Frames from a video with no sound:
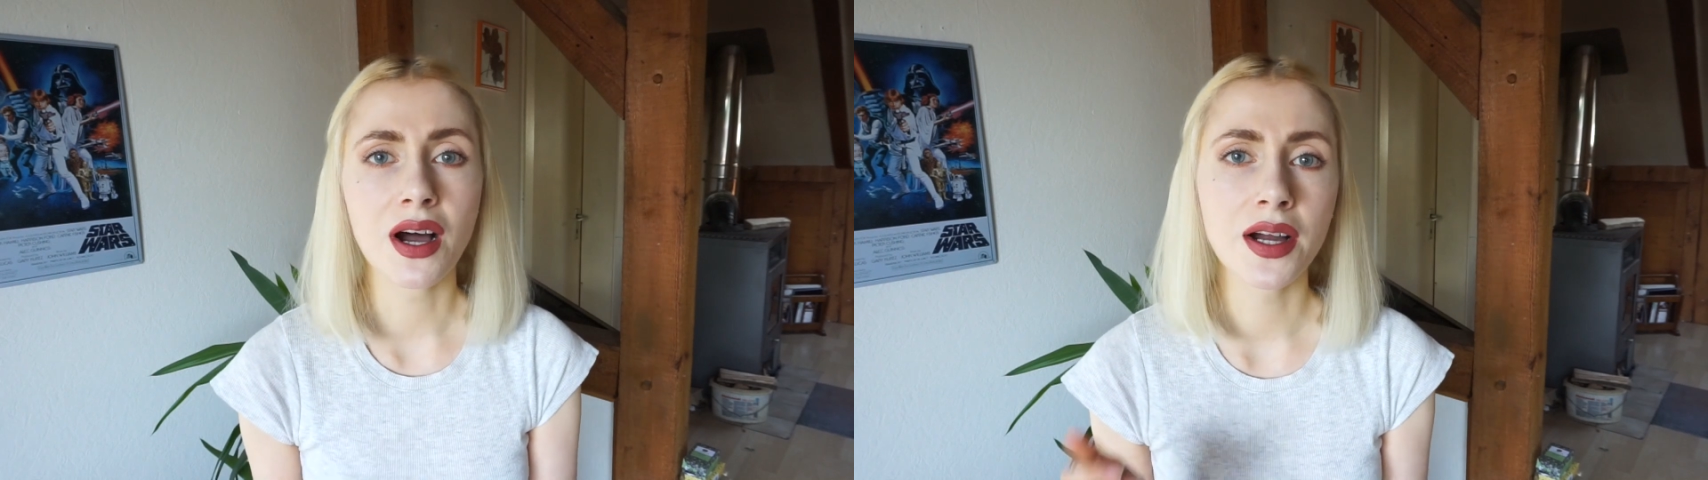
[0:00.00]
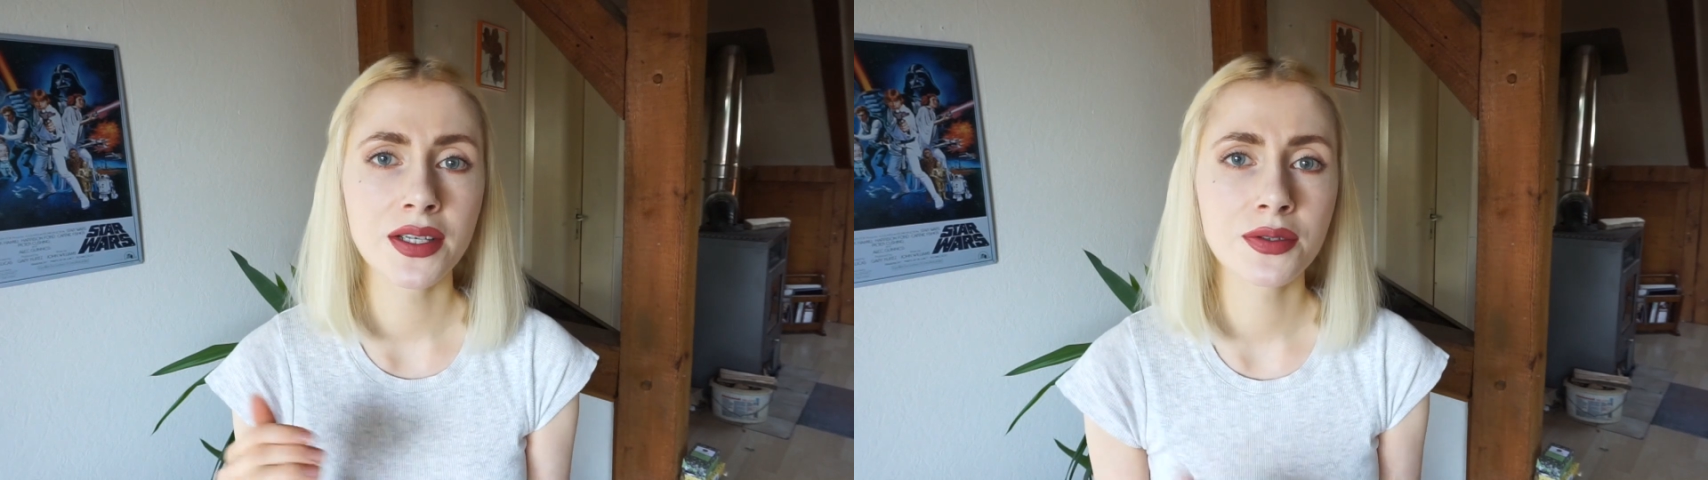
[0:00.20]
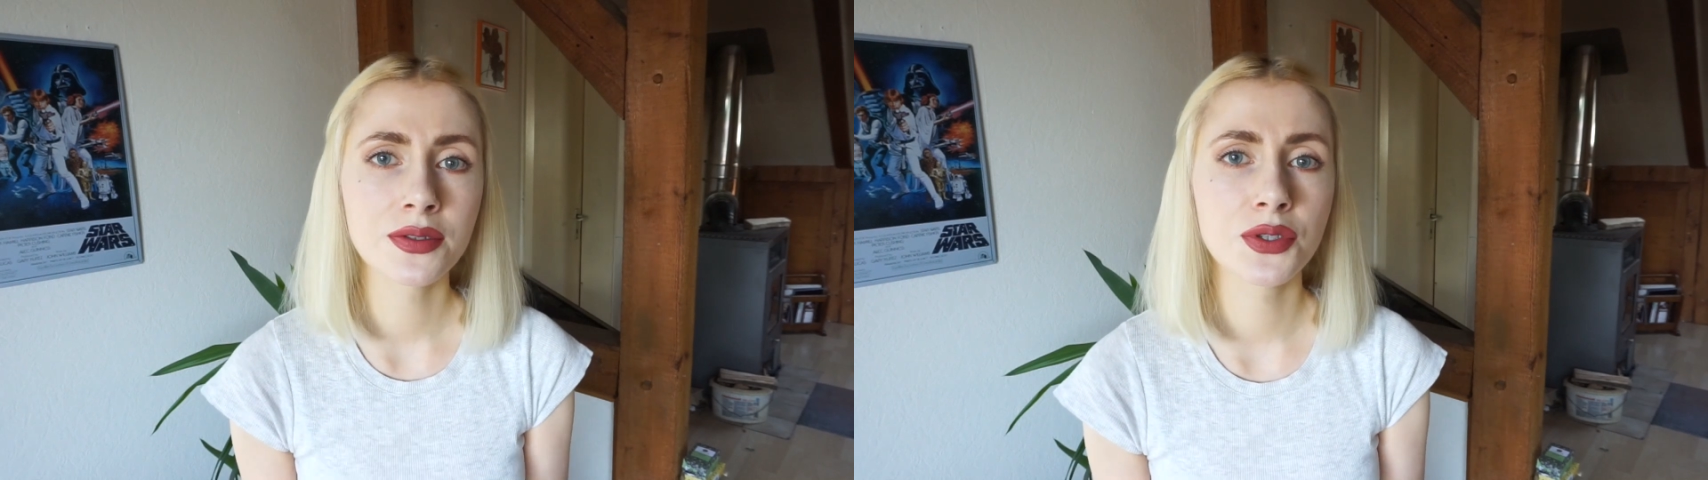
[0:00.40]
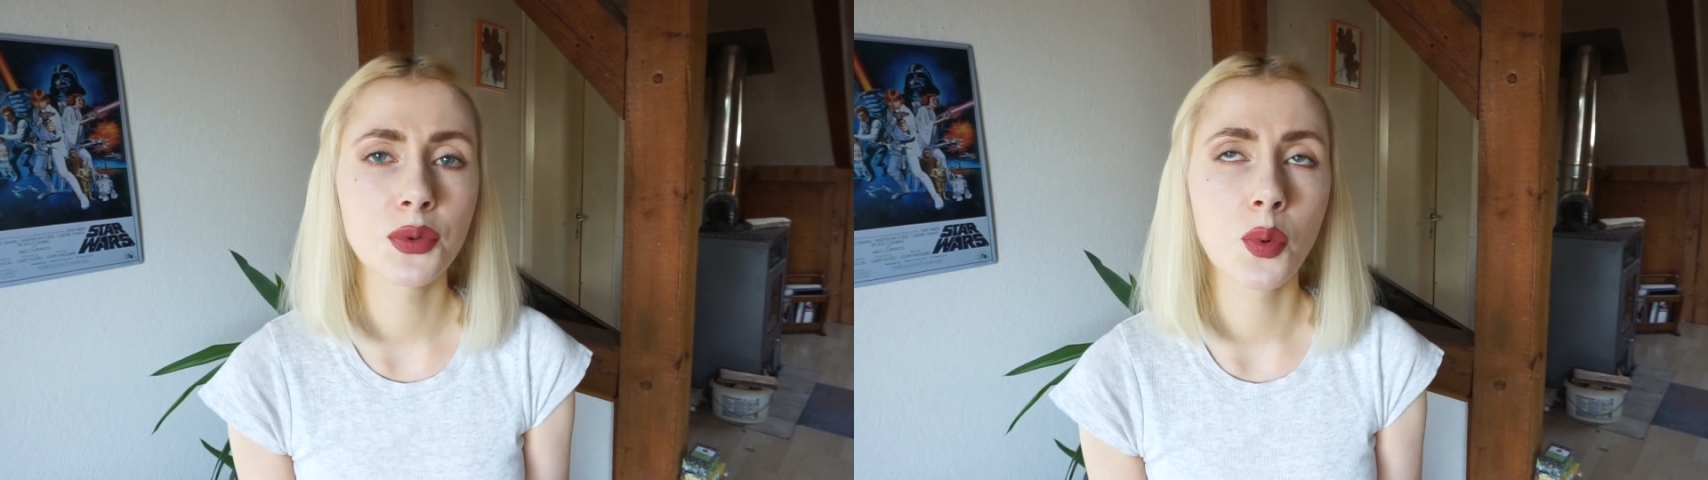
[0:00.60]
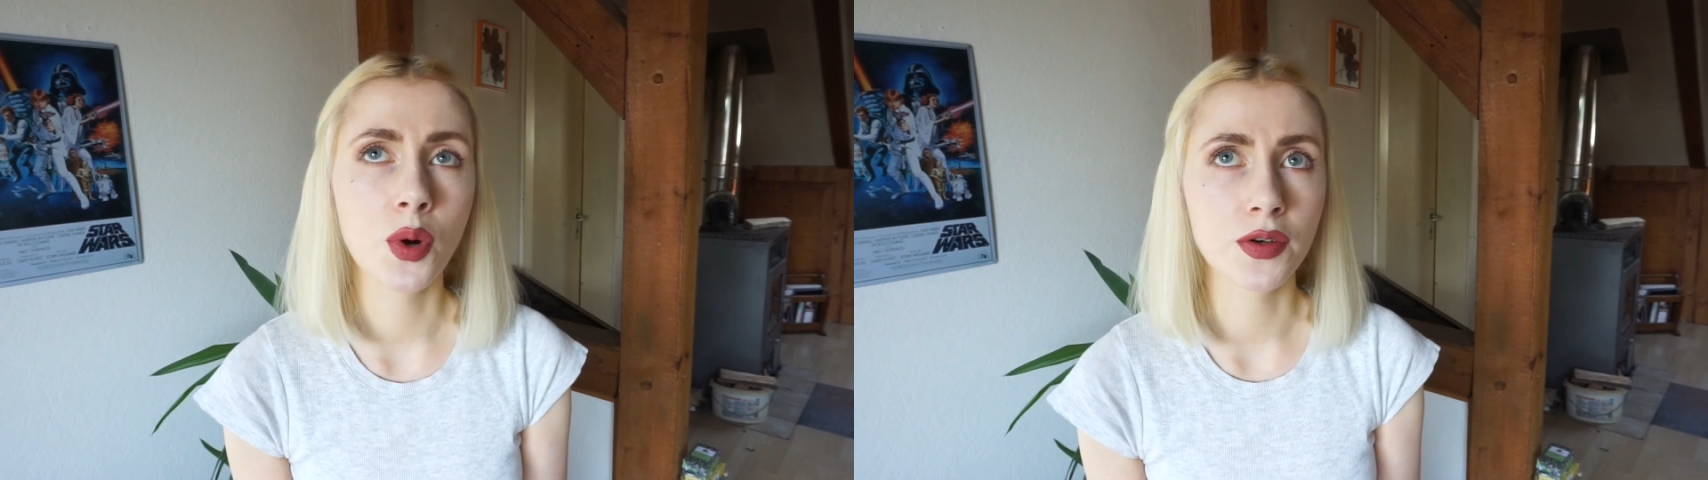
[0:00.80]
I use
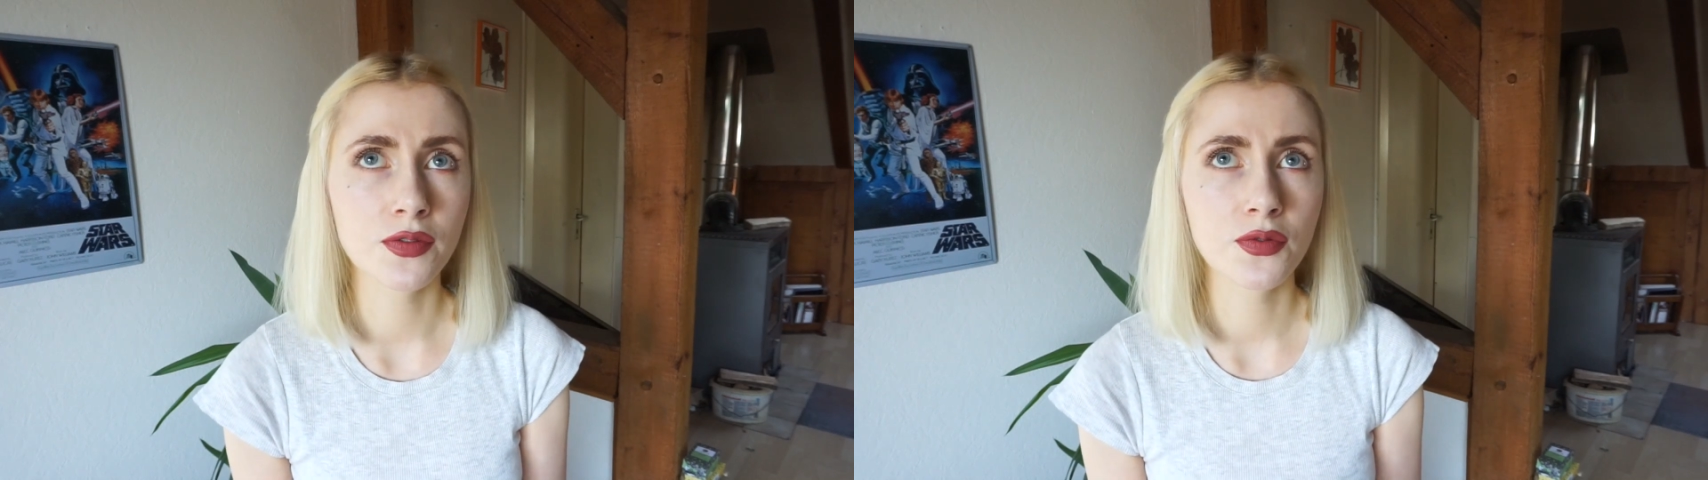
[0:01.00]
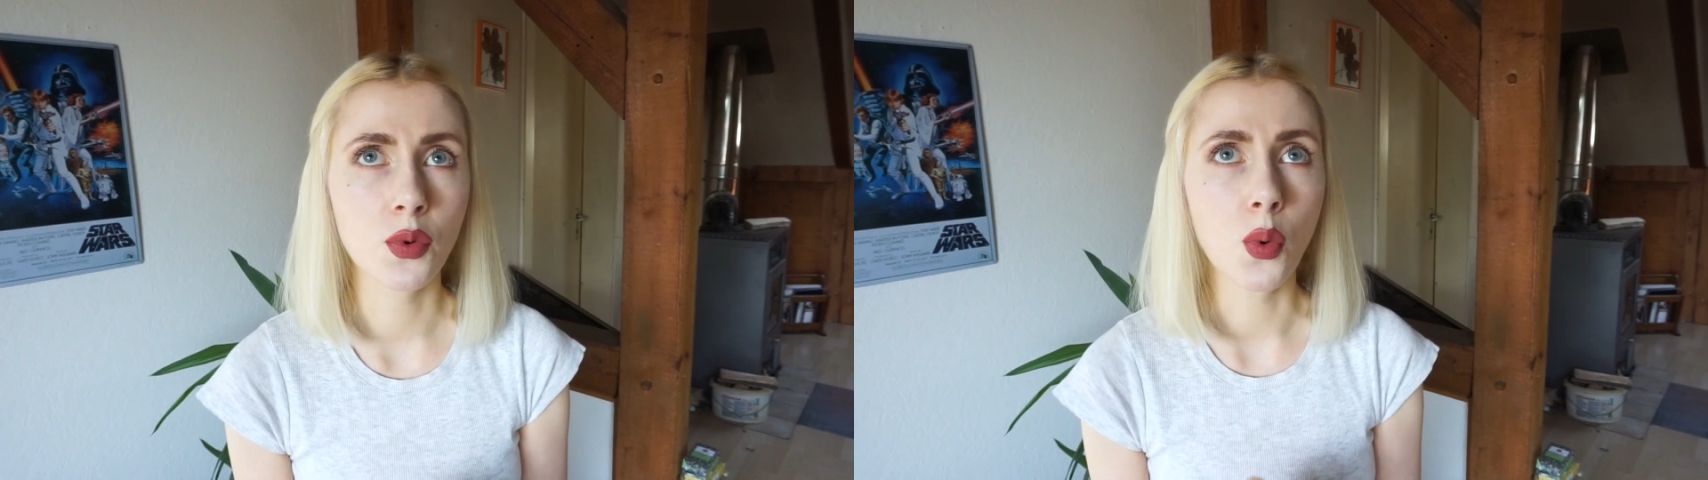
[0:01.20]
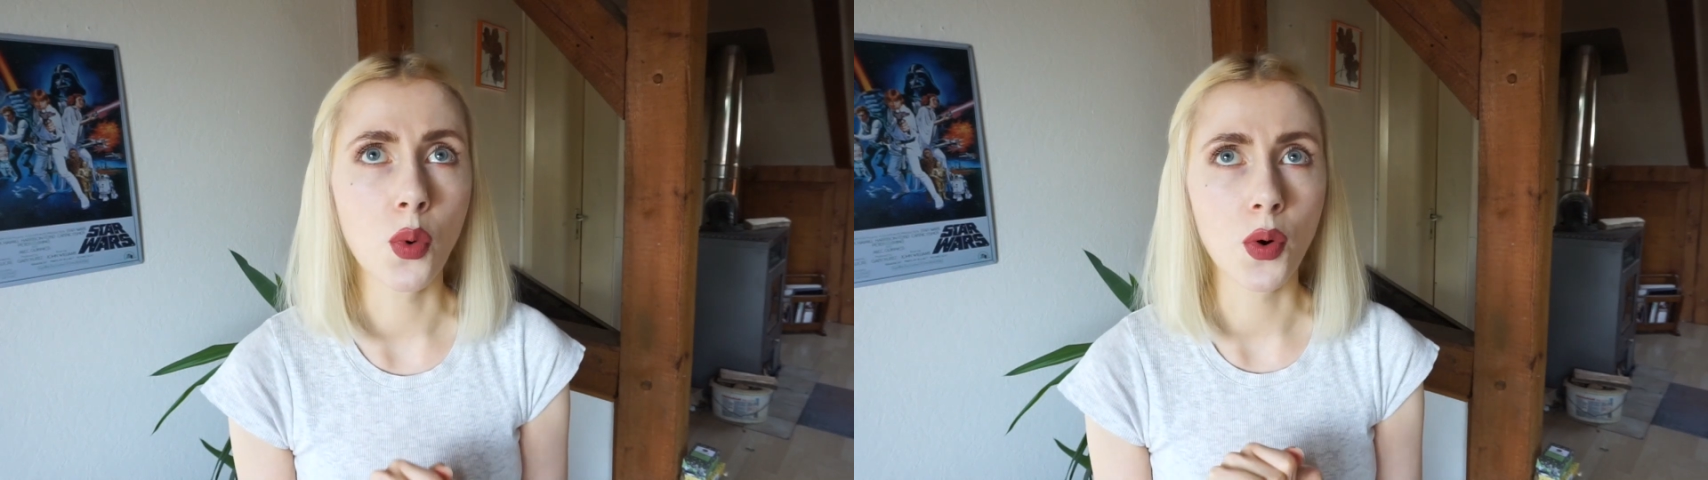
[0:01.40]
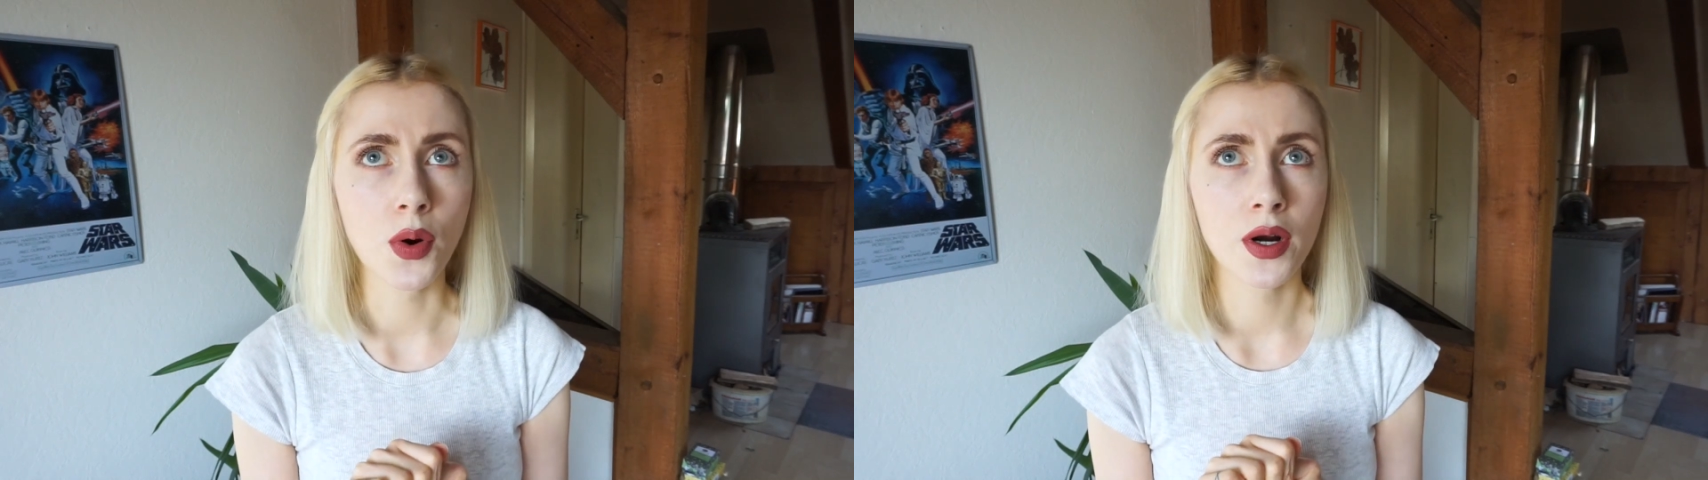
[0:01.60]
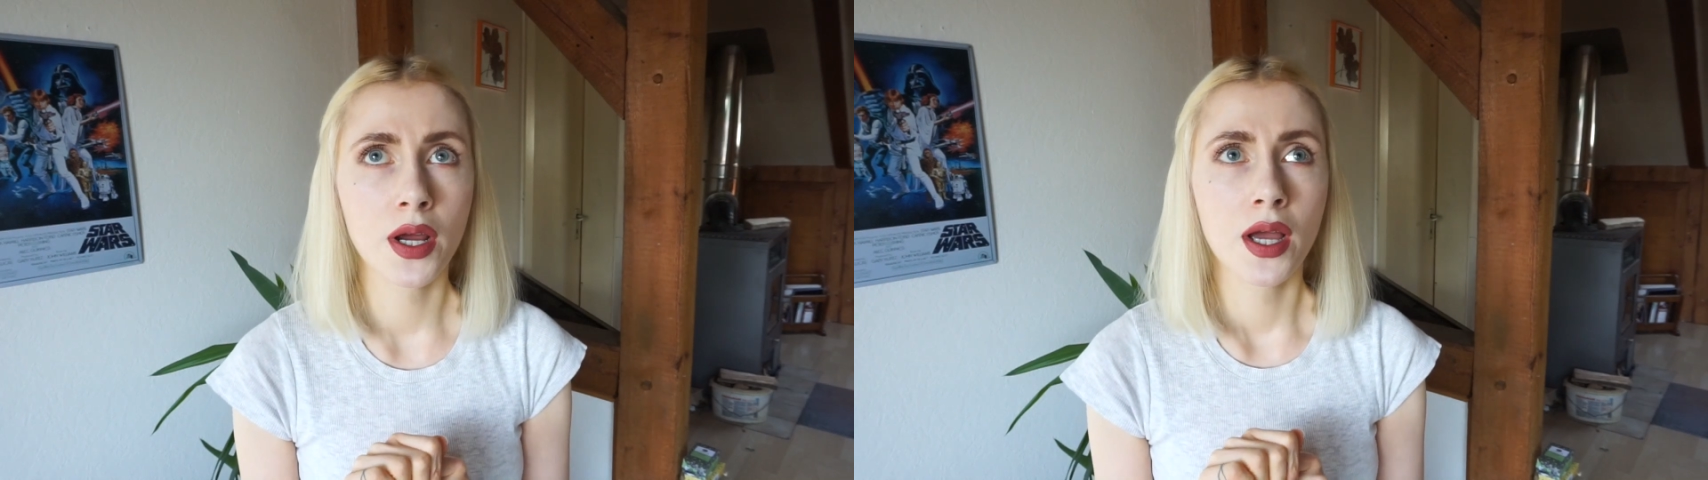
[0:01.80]
the one for